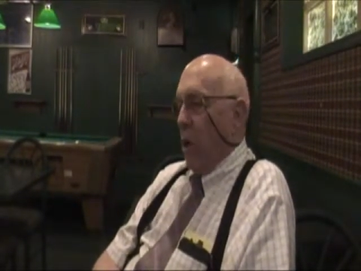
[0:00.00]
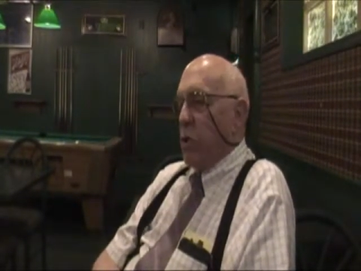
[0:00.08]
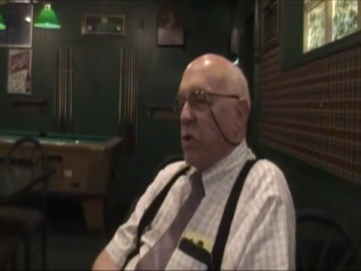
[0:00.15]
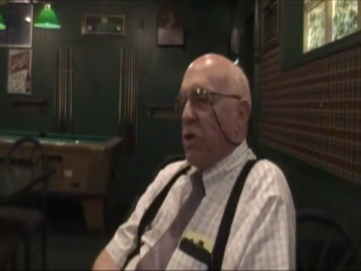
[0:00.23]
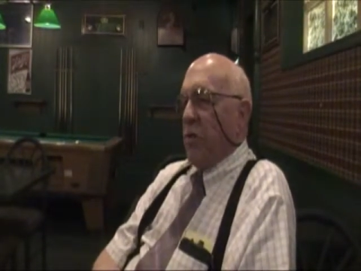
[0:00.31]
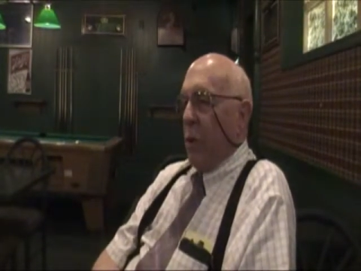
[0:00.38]

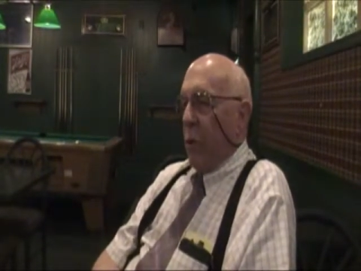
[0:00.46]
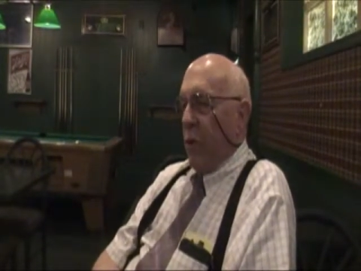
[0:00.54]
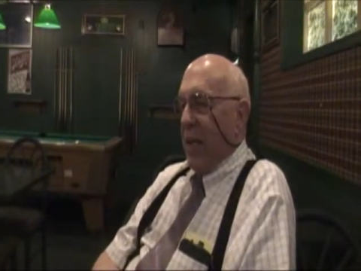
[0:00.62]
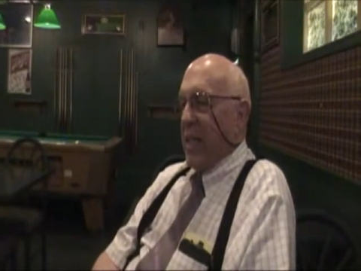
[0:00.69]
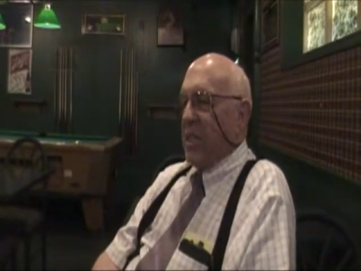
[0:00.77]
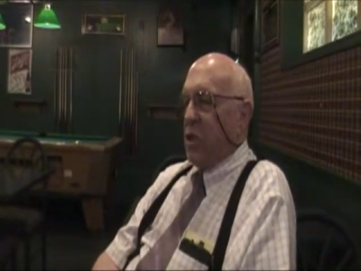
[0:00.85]
Most of the
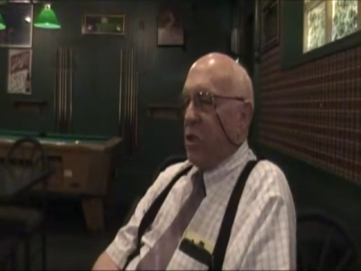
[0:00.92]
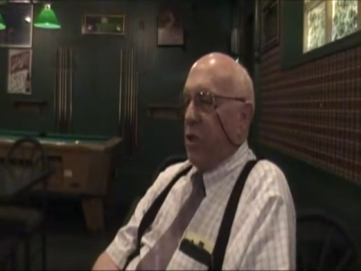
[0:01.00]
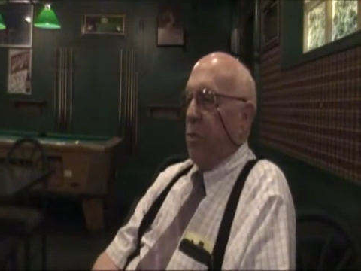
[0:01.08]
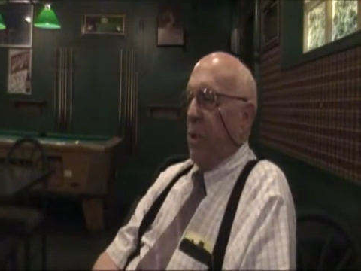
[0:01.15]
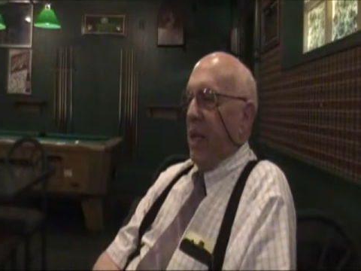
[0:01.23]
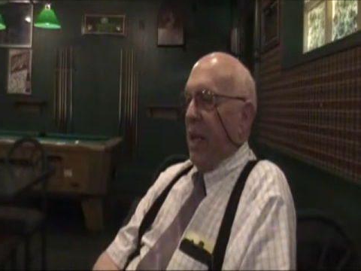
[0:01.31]
rest
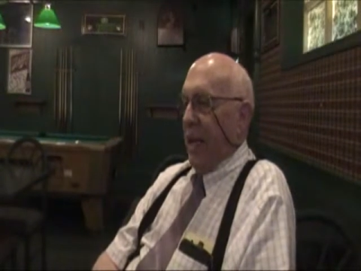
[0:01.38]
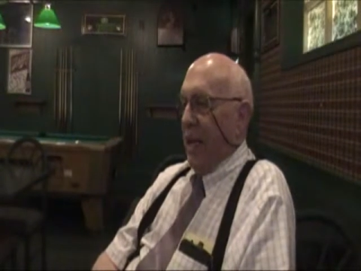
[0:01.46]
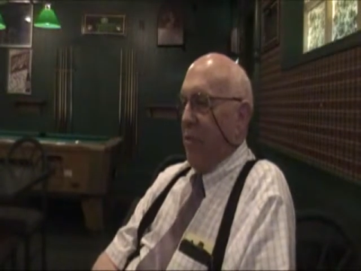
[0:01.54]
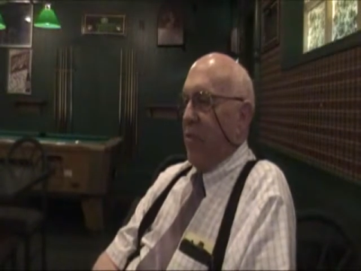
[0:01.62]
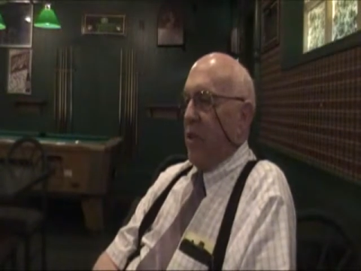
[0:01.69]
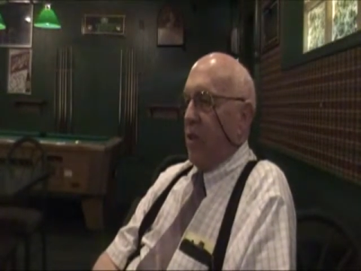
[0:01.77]
should be
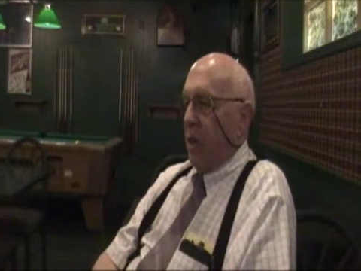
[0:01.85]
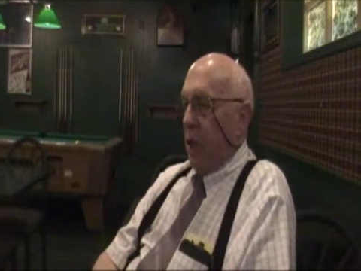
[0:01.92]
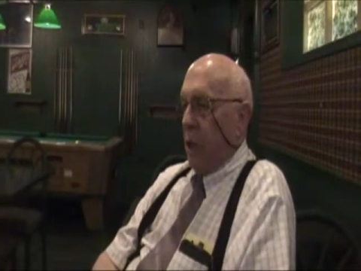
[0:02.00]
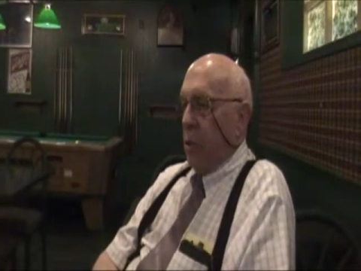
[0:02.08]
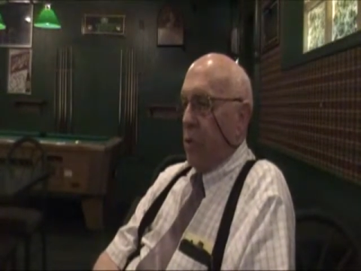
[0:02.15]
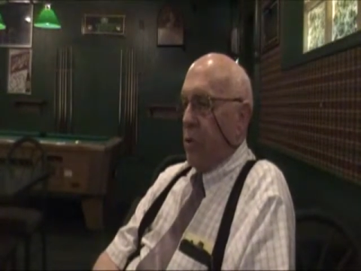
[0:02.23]
left to
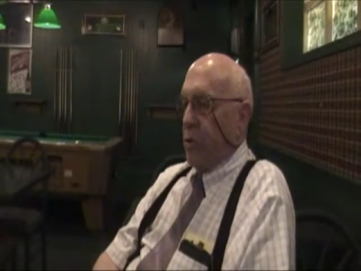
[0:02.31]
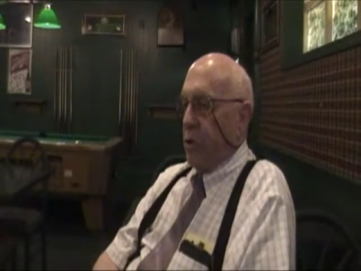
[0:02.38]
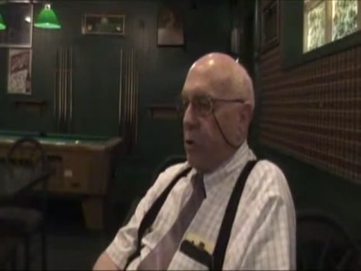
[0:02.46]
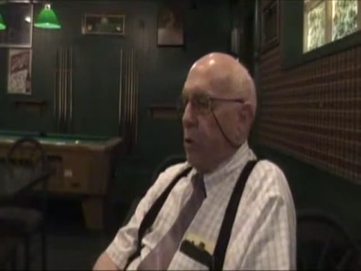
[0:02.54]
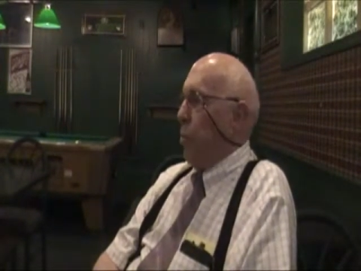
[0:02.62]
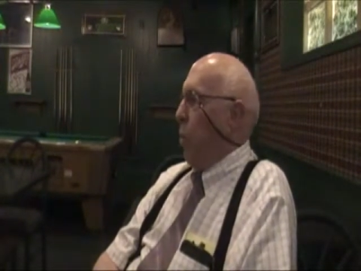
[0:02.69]
the local
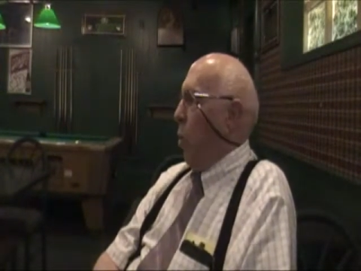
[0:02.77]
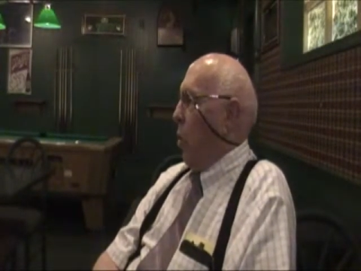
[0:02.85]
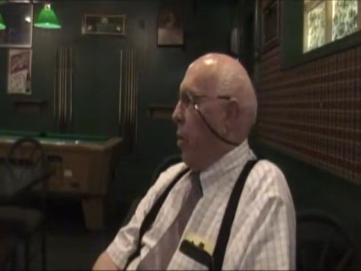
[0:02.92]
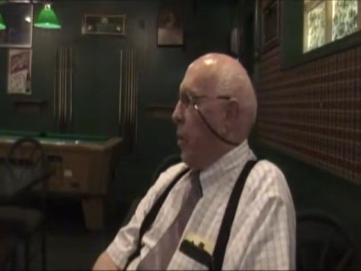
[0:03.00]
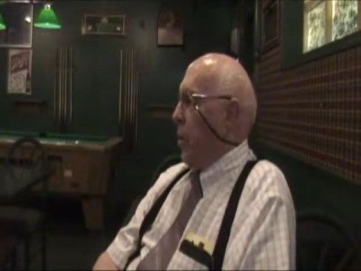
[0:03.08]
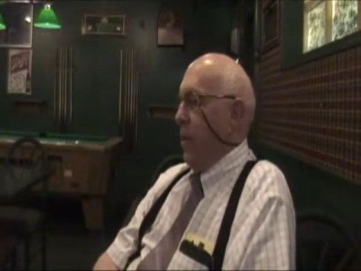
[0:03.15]
school
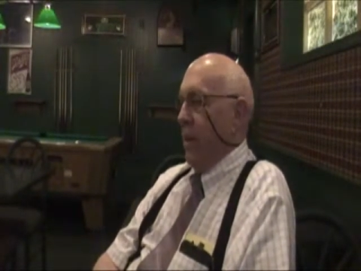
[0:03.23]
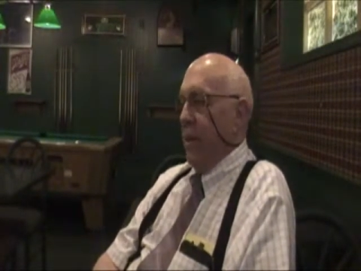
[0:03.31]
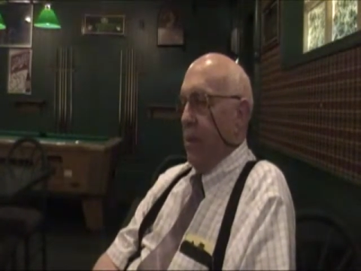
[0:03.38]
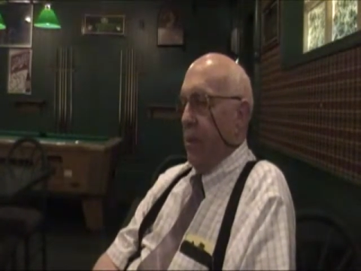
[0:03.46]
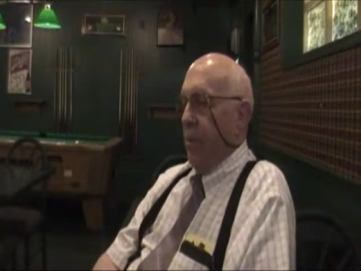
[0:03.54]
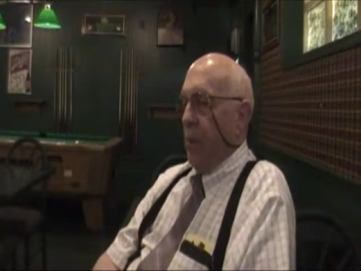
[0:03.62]
board
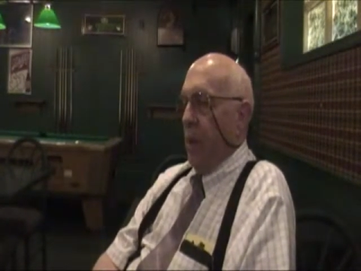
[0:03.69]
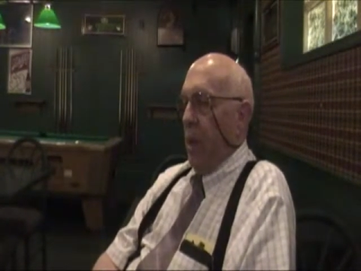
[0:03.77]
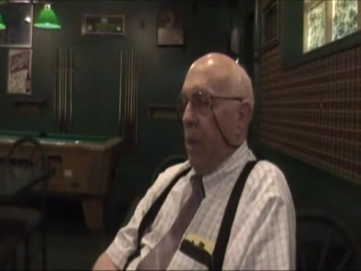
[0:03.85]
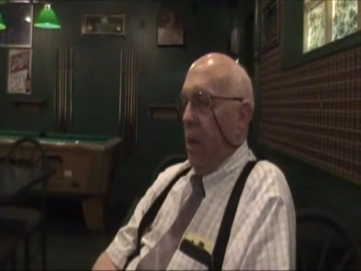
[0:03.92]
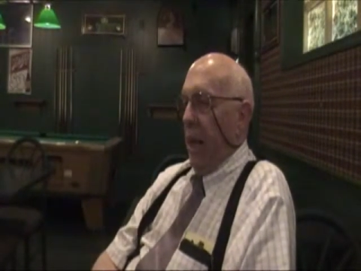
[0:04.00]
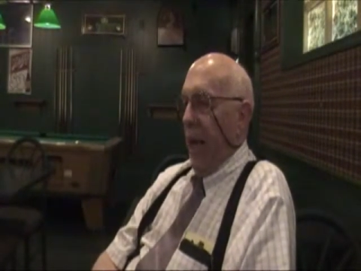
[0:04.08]

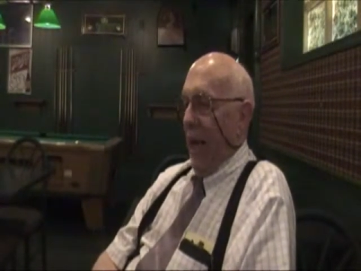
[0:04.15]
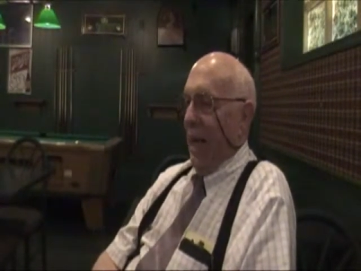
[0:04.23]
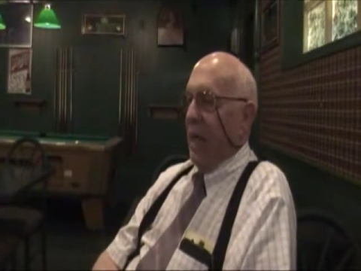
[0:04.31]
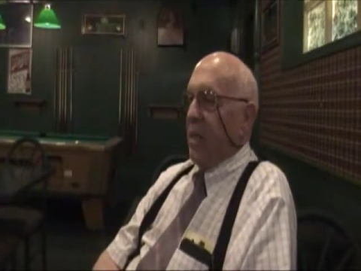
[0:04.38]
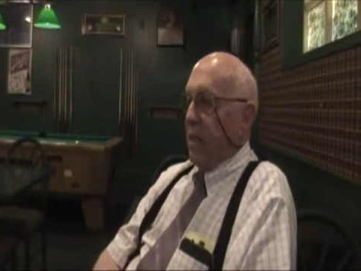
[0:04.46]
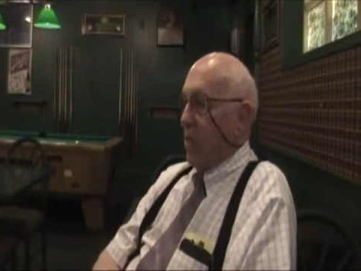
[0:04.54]

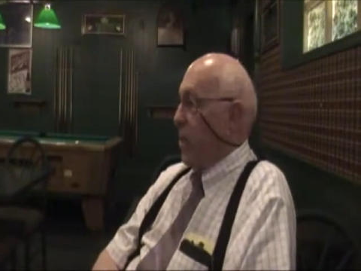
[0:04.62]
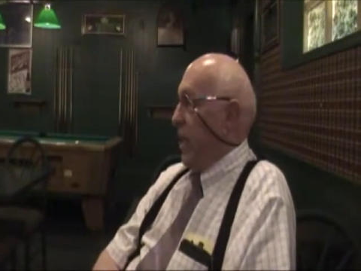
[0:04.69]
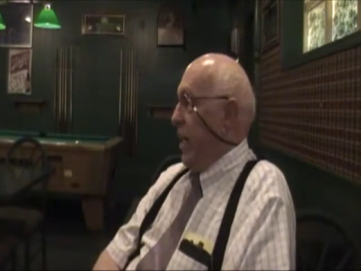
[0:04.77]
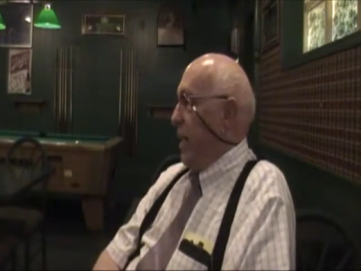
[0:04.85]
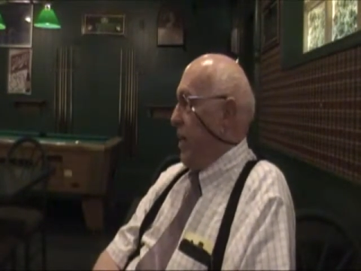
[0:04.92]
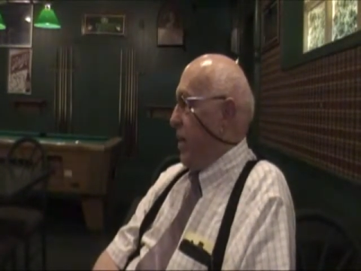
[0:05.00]
and the
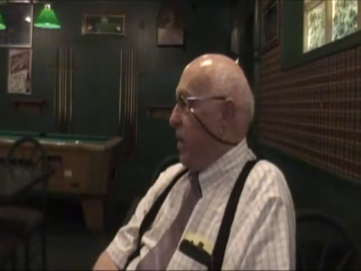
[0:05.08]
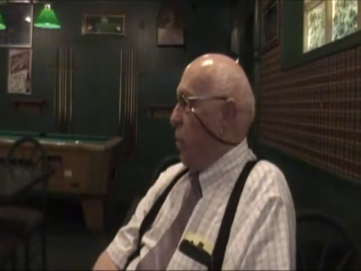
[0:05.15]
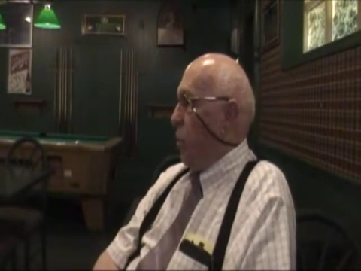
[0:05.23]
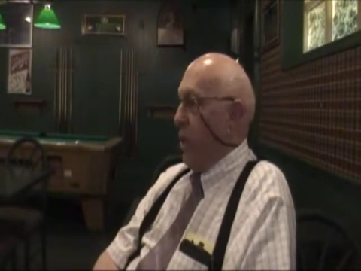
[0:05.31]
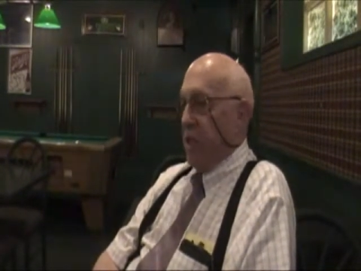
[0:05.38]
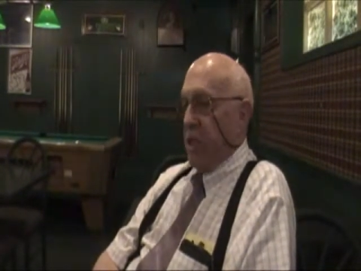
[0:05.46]
state
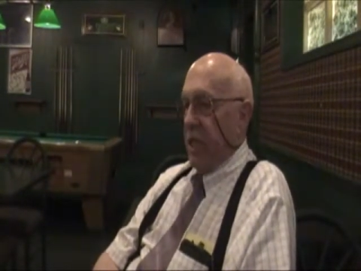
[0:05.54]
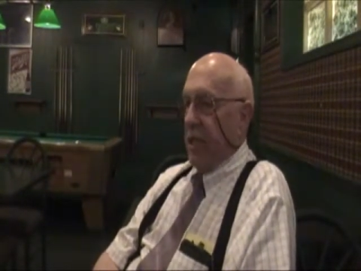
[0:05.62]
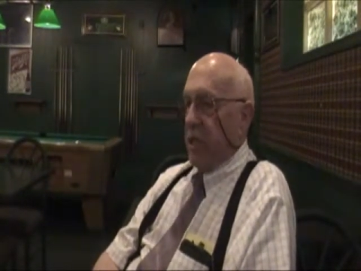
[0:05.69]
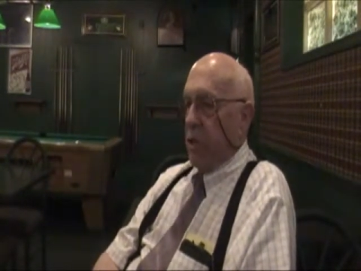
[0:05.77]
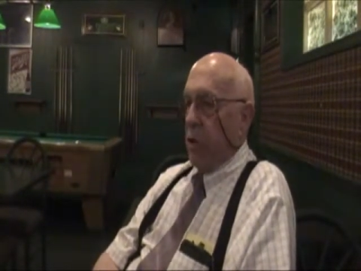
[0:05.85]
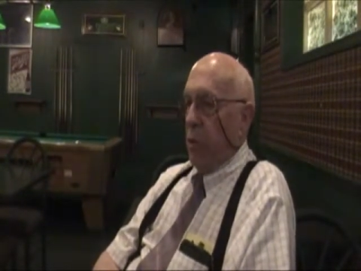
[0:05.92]
in which
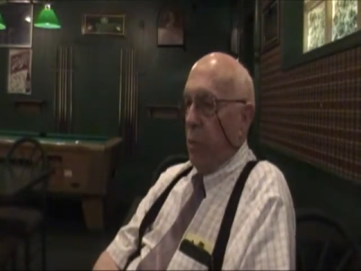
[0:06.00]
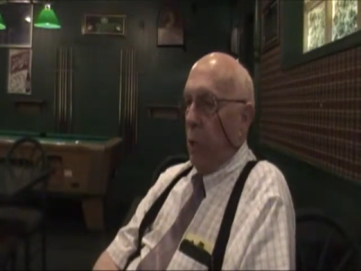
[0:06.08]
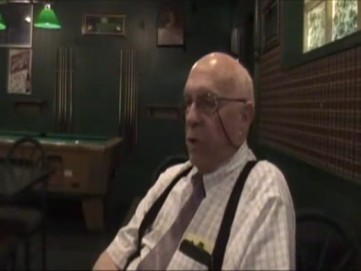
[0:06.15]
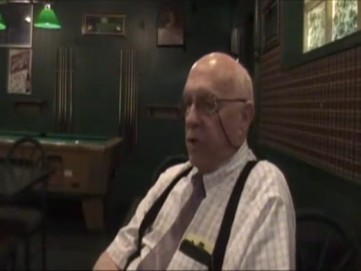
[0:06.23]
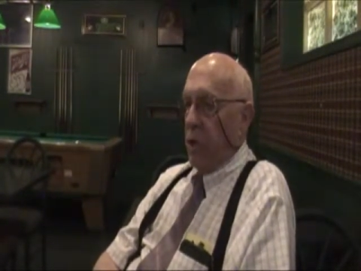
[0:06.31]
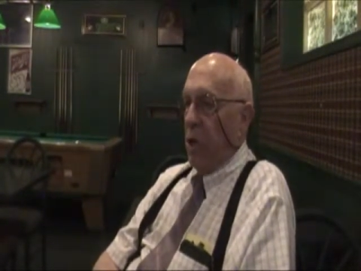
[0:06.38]
that school
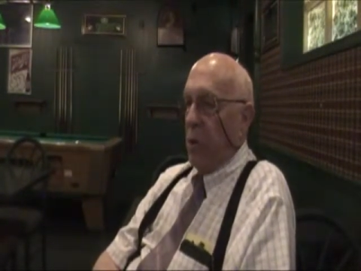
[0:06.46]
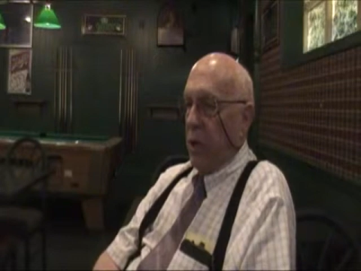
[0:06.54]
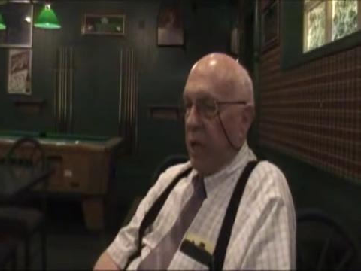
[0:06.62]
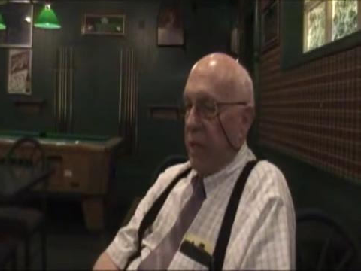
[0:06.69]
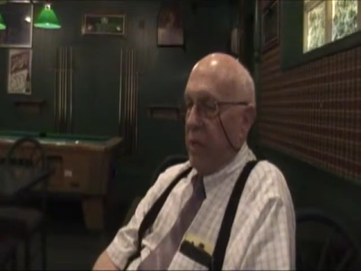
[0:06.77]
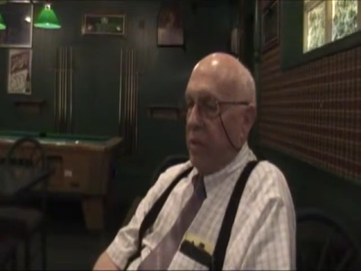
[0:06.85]
board is
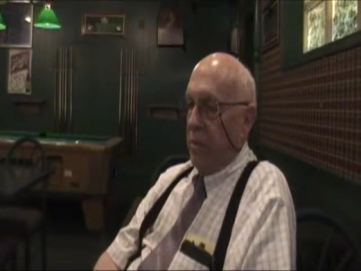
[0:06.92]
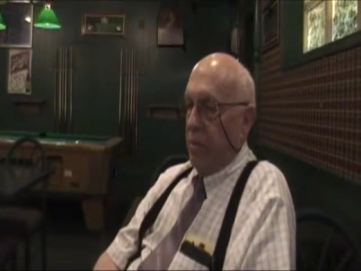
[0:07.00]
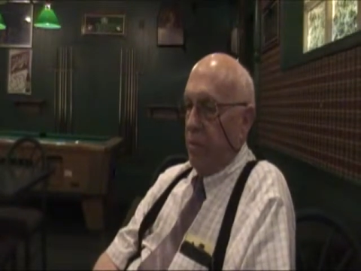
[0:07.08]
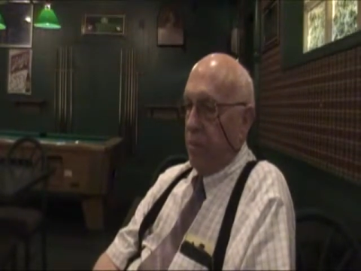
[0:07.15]
located.